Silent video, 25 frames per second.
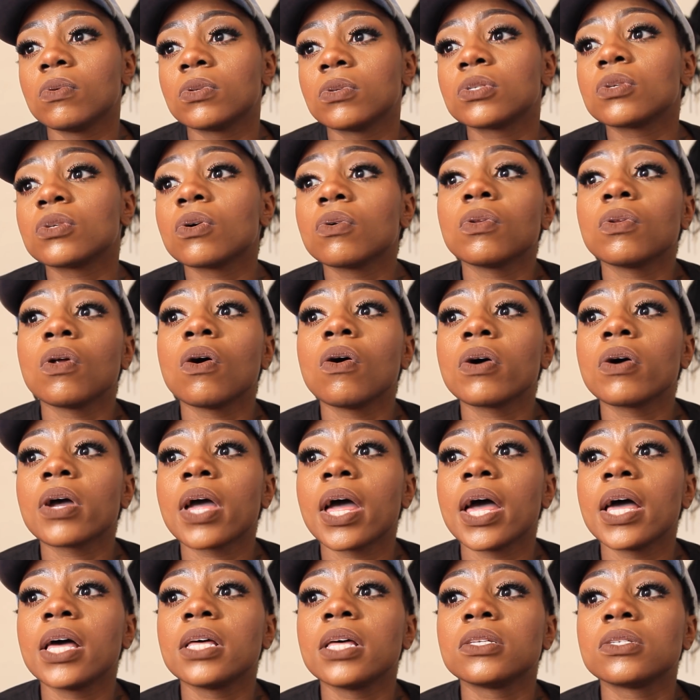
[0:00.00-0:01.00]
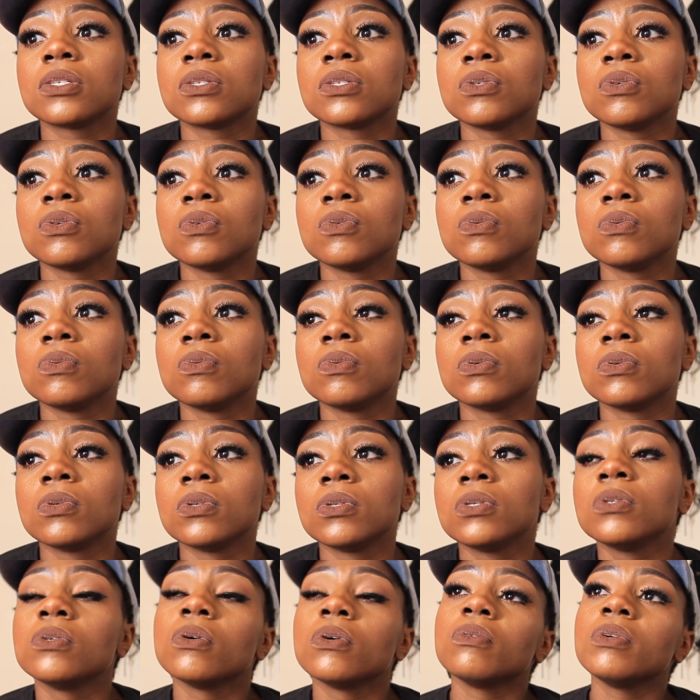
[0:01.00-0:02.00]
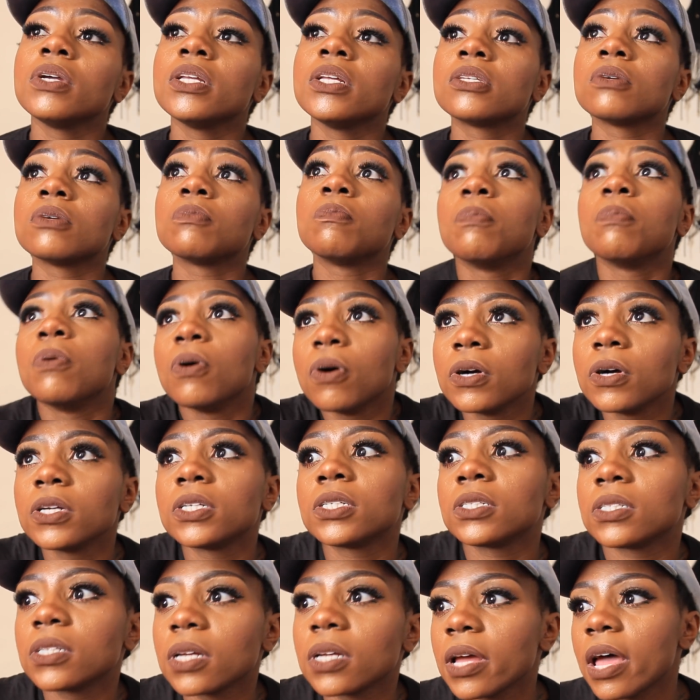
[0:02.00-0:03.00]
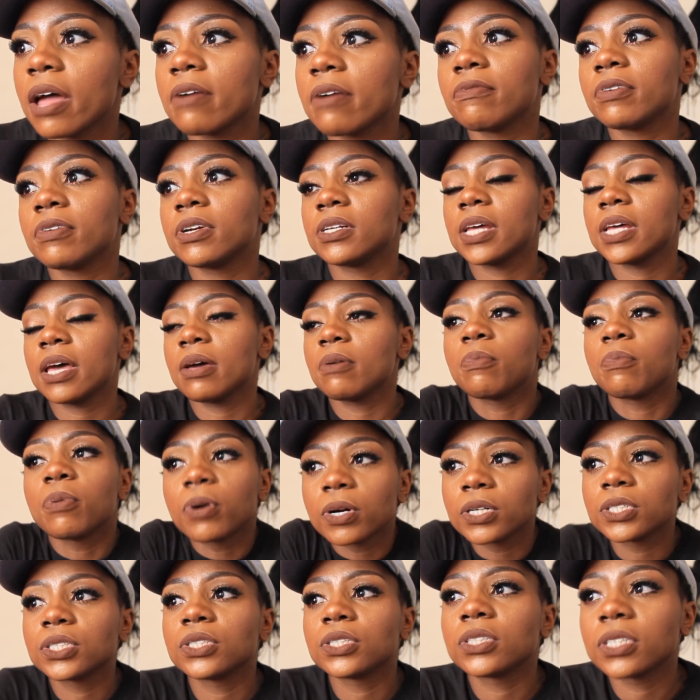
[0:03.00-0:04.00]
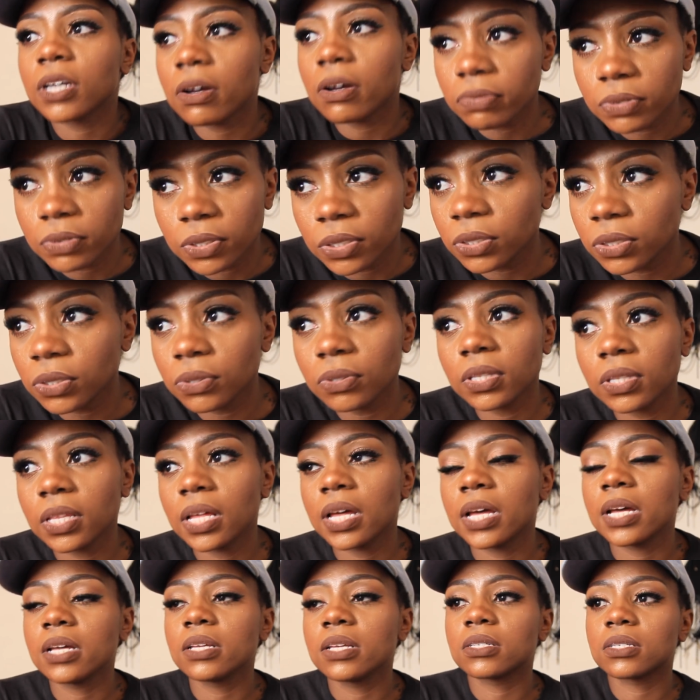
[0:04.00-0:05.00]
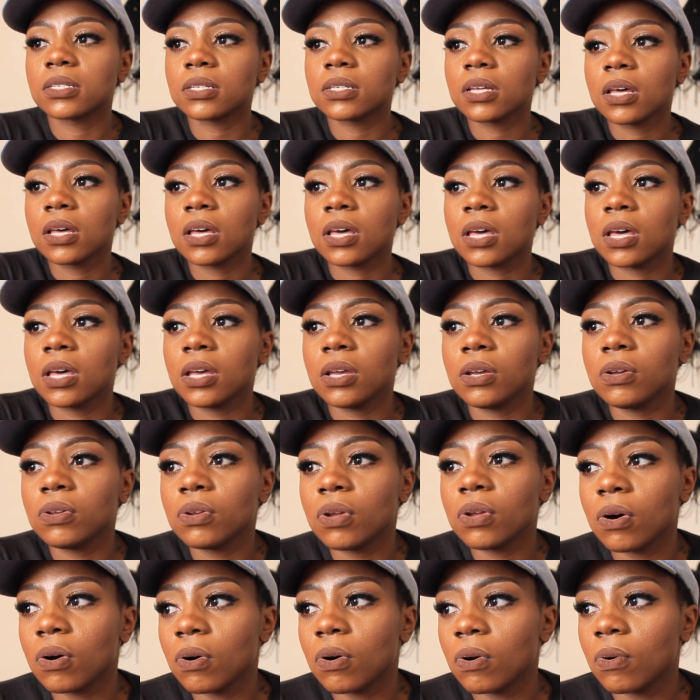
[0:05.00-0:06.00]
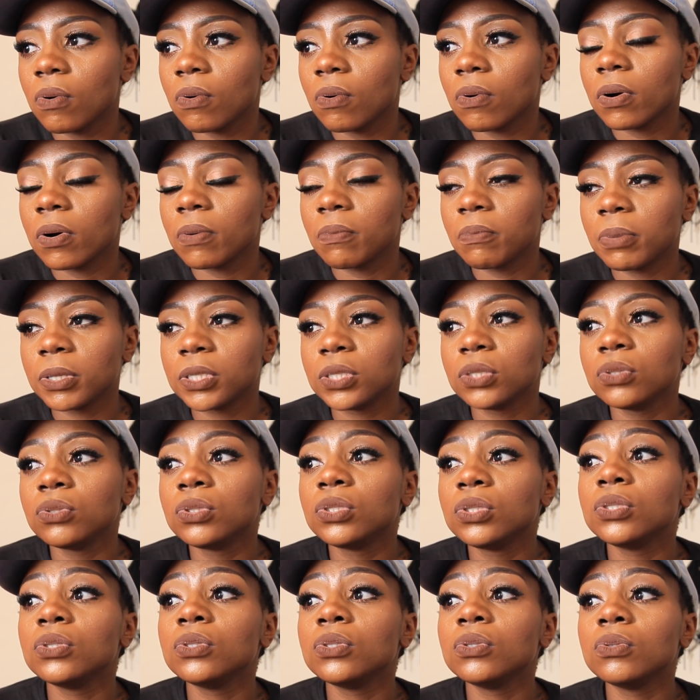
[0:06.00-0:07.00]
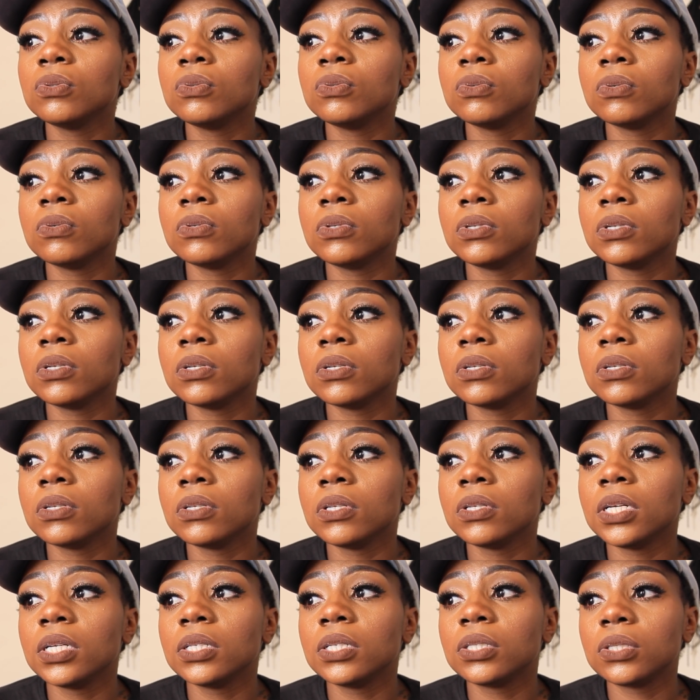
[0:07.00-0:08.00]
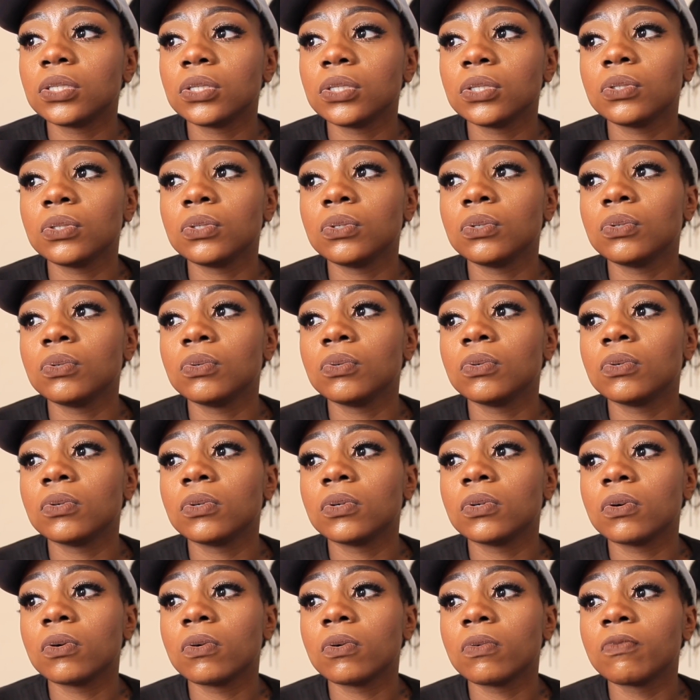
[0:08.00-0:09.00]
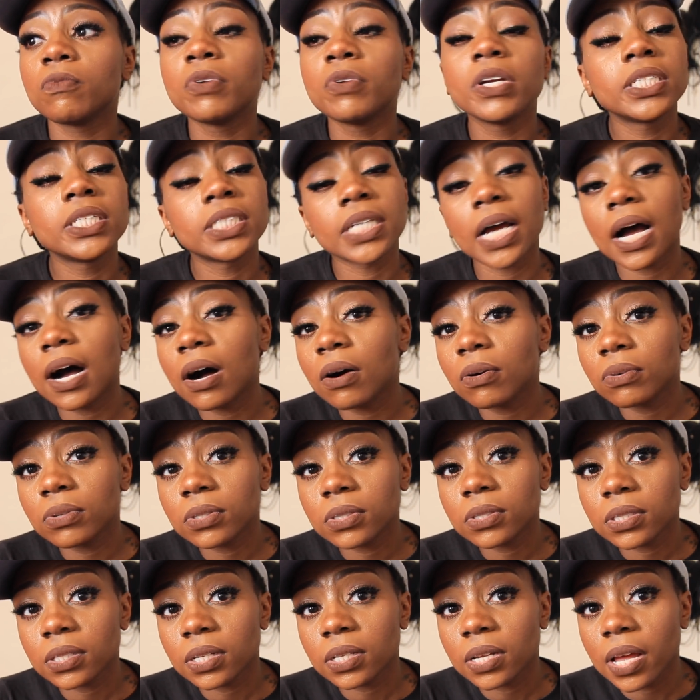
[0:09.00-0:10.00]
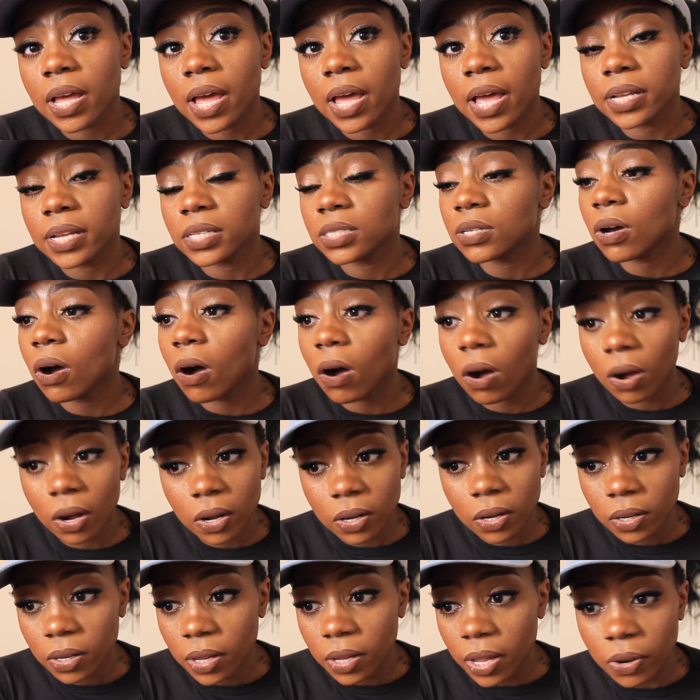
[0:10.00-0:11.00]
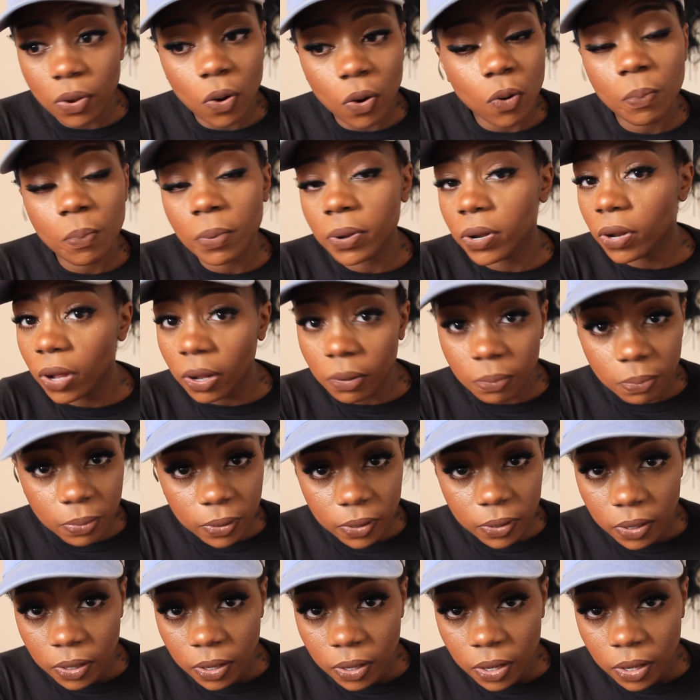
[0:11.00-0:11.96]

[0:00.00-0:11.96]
So long as you don't need to push every day, push yourself to do things, you know, but you do need to reach out and talk and open up.